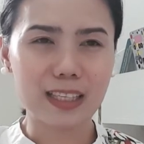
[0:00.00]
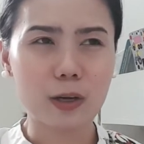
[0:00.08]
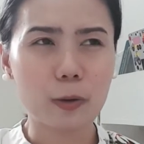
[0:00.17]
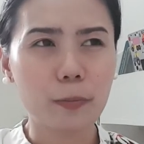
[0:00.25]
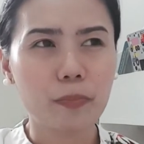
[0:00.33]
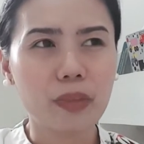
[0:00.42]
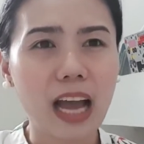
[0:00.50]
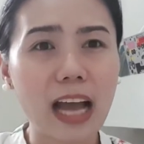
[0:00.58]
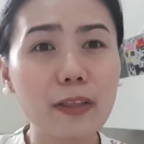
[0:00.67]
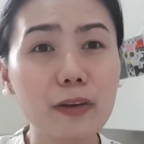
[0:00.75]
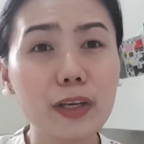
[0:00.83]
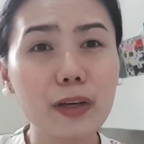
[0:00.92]
So,
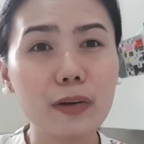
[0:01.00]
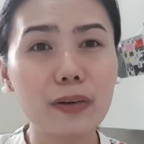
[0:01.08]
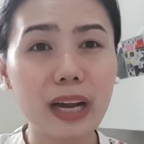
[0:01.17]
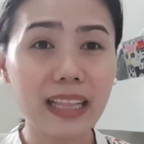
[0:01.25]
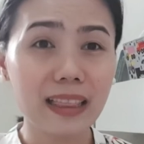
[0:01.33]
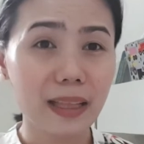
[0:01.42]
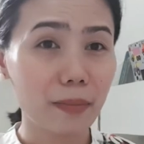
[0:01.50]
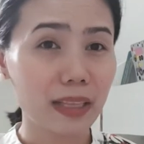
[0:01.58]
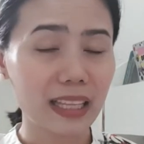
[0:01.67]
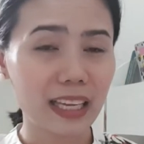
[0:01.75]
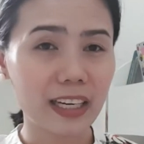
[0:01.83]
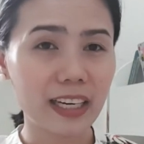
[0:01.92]
ano yung right na
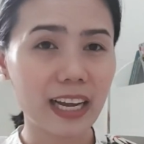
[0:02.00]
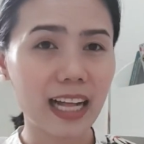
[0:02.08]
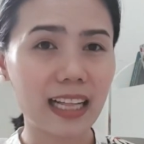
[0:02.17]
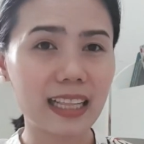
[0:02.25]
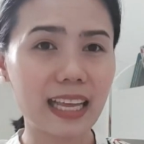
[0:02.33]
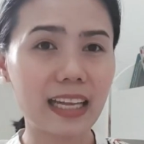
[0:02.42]
material